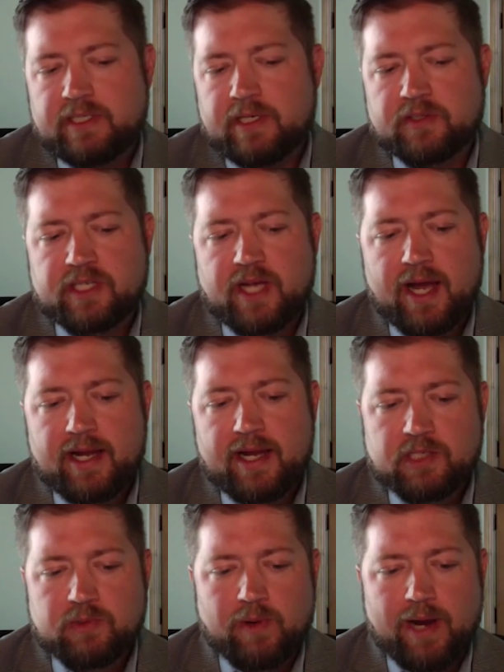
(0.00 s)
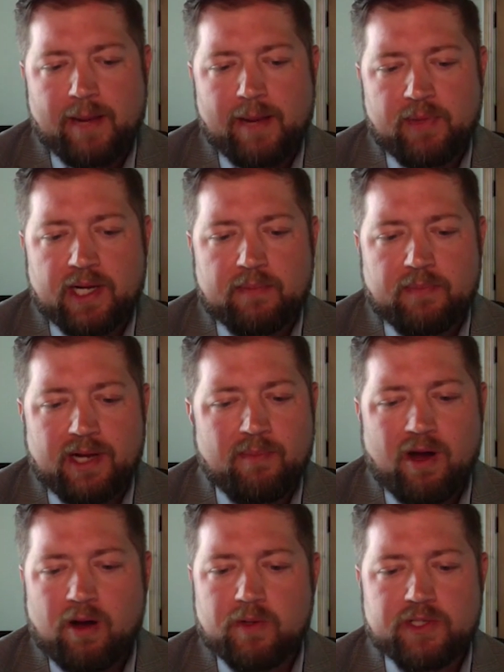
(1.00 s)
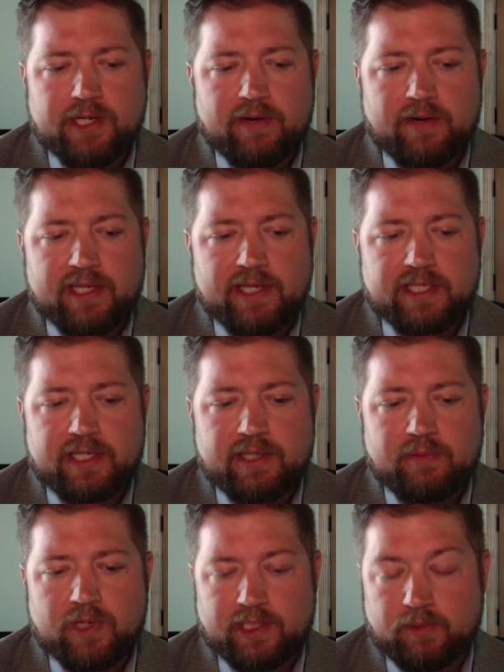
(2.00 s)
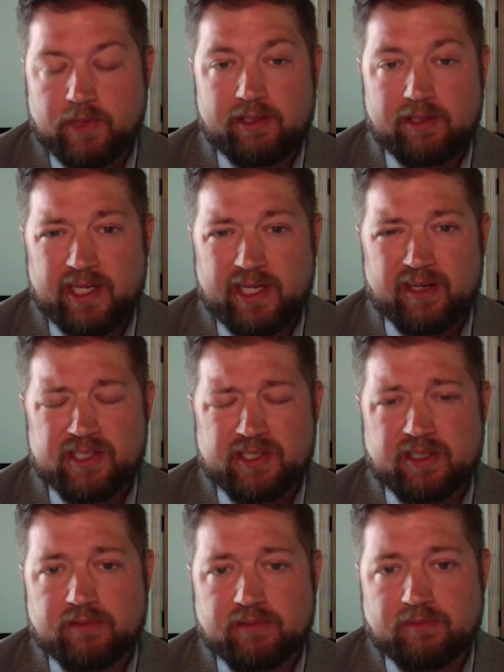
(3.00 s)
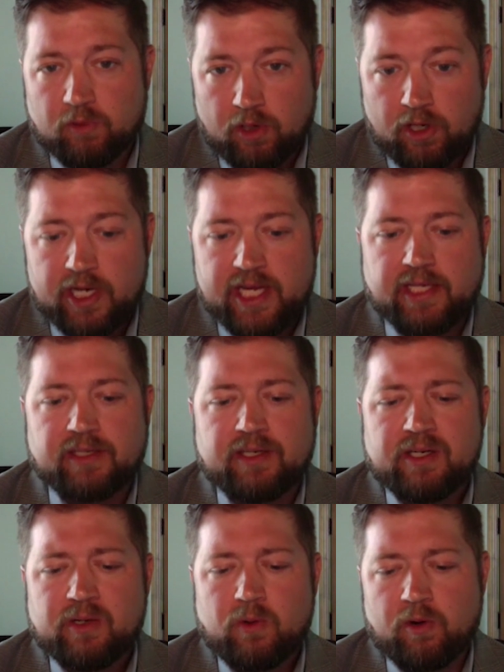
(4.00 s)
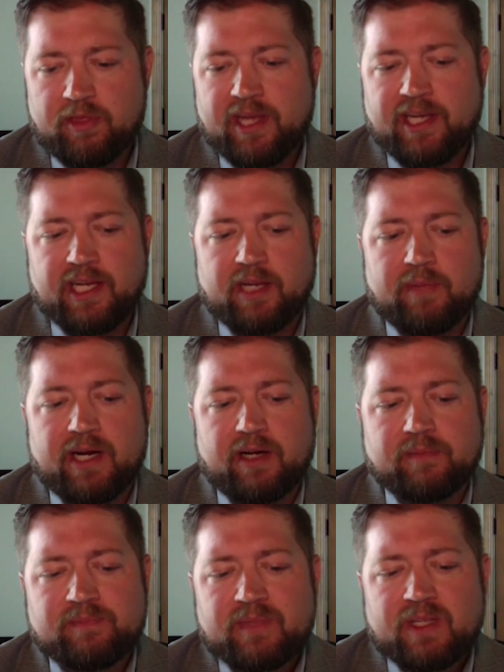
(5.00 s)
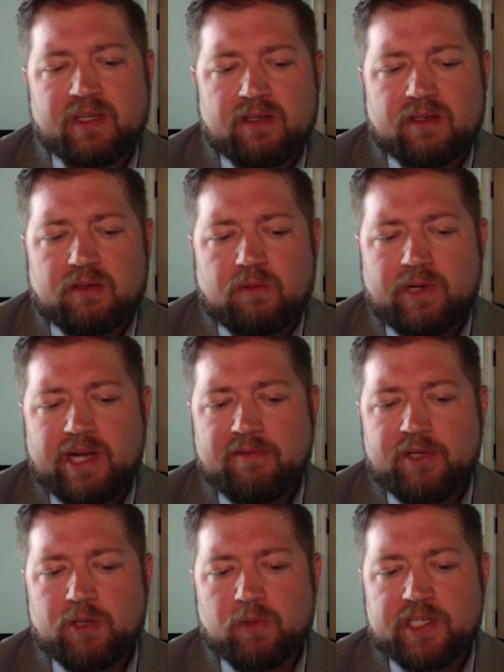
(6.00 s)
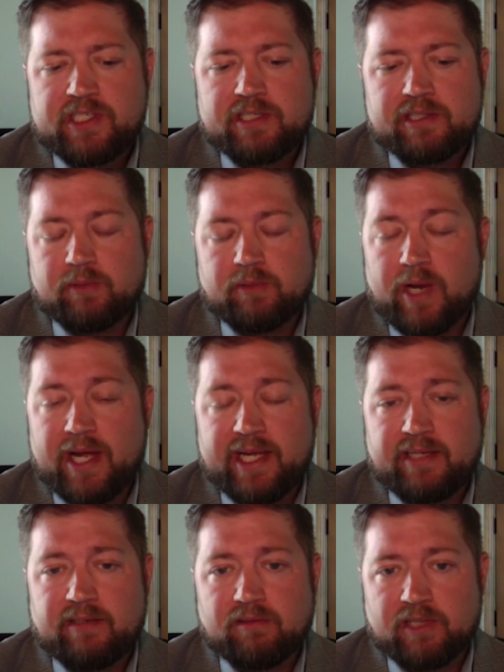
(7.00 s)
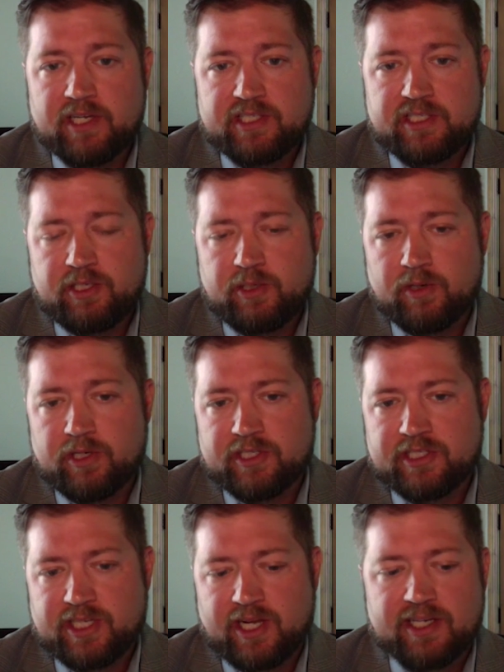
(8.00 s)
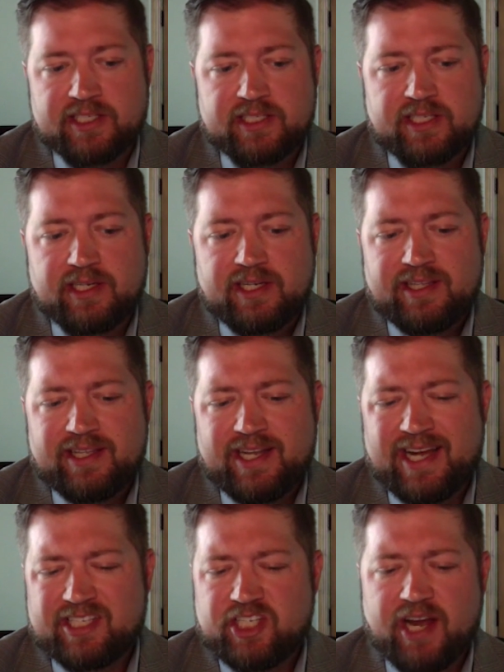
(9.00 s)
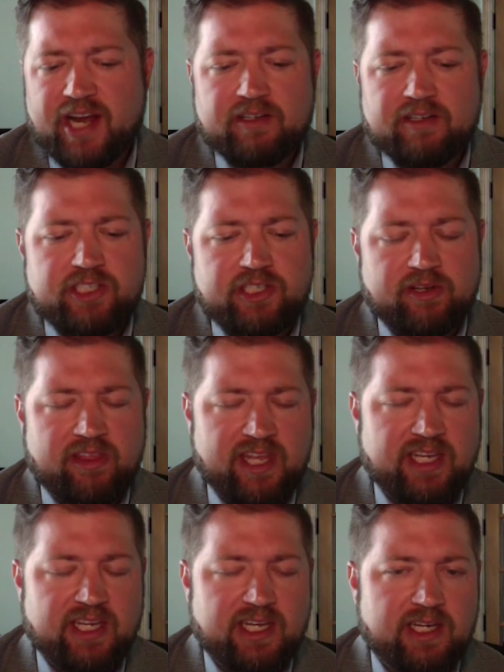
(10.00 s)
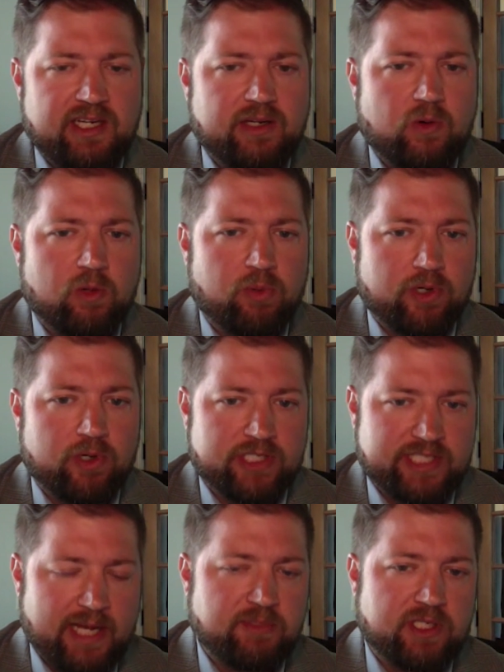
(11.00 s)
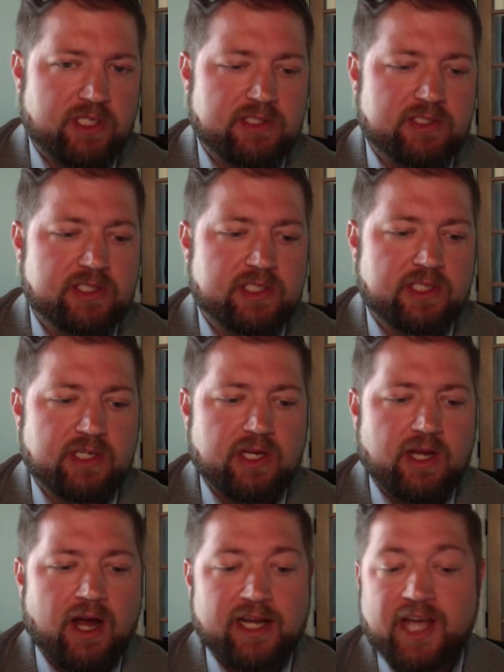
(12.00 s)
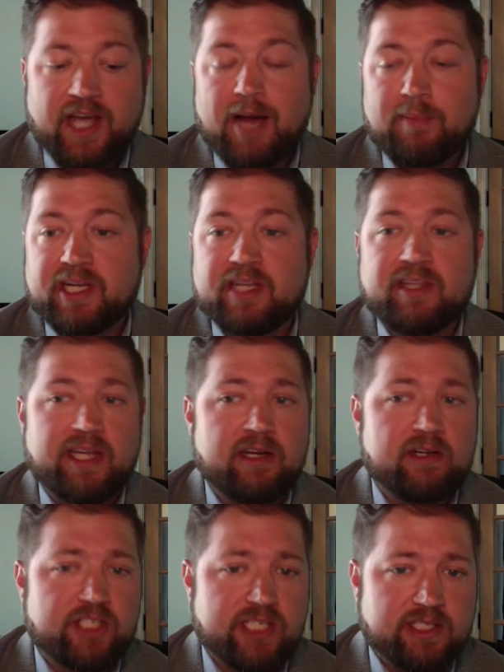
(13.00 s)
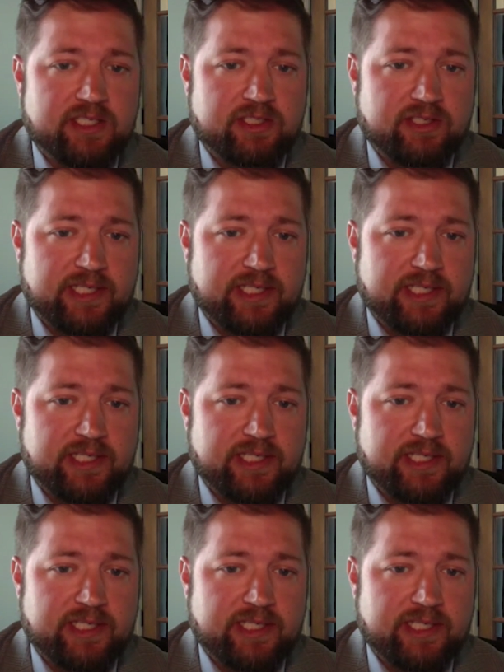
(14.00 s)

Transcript: Scott, as we wrap up, I'm always interested in what great leaders are learning or thinking about. What have you recently read, listened to, or discussed that has challenged your thinking or perceptions on a topic in the energy industry?